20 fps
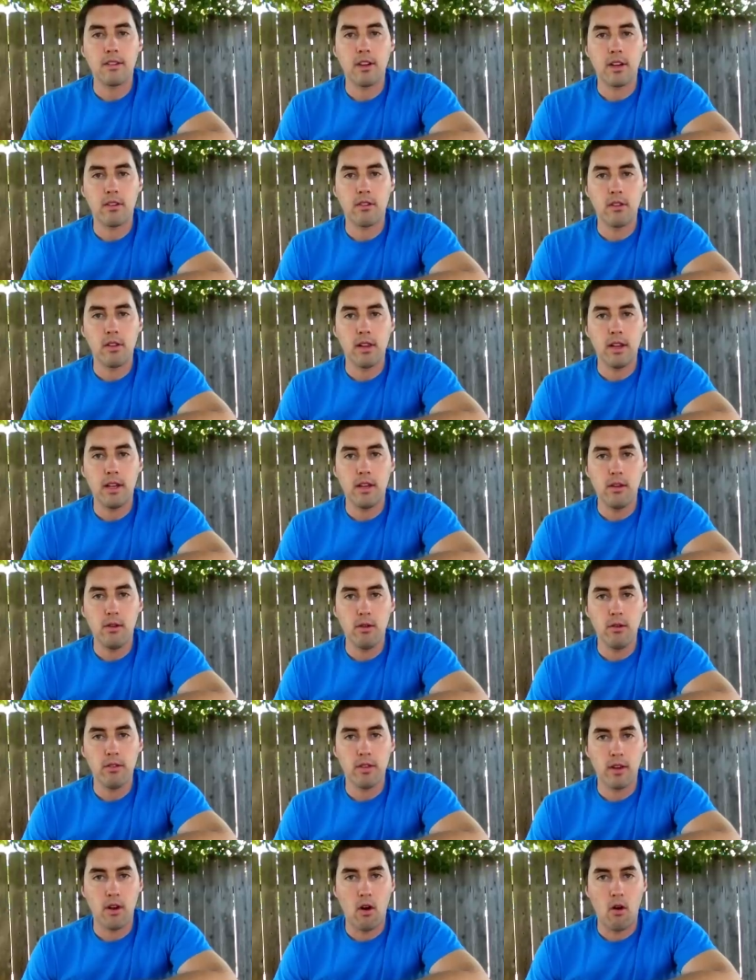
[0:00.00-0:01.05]
generally
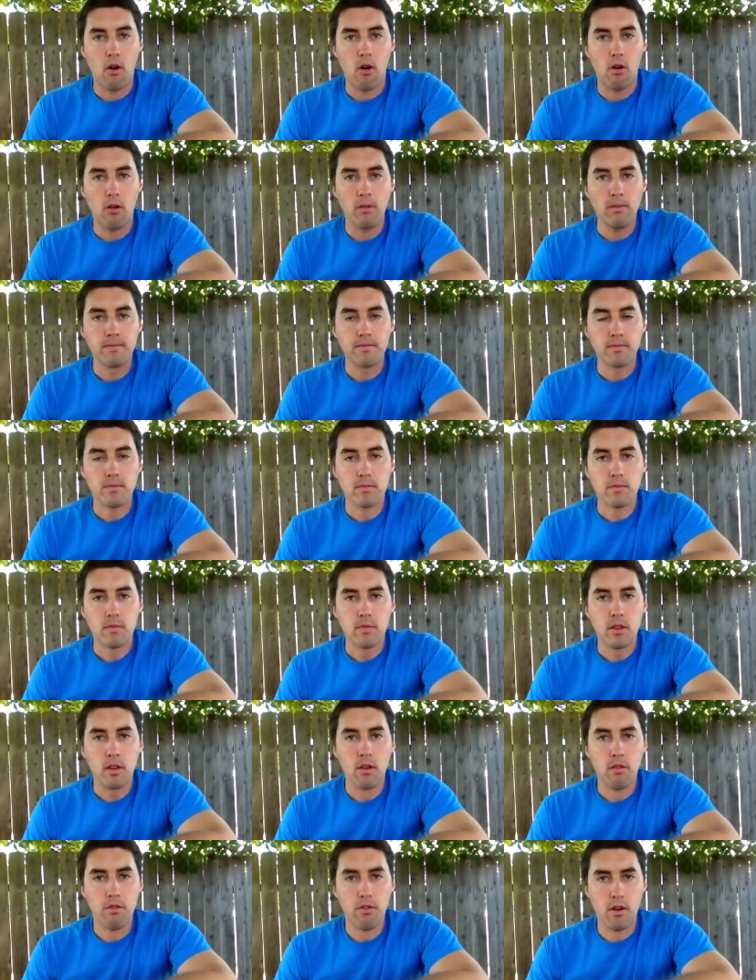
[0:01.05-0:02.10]
use in all
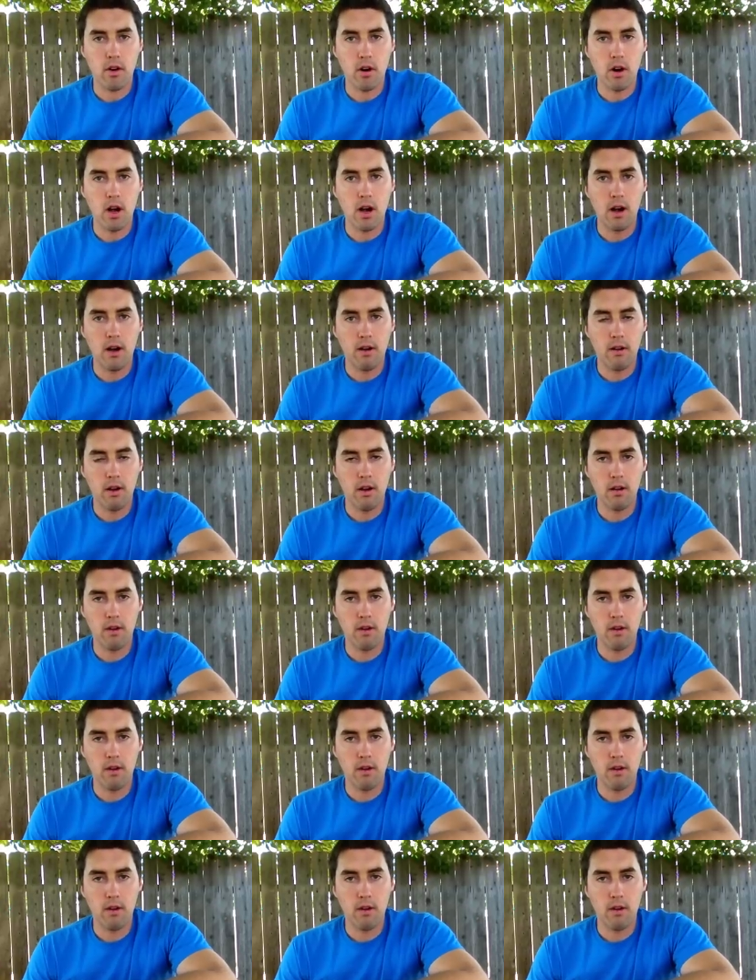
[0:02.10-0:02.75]
for uh,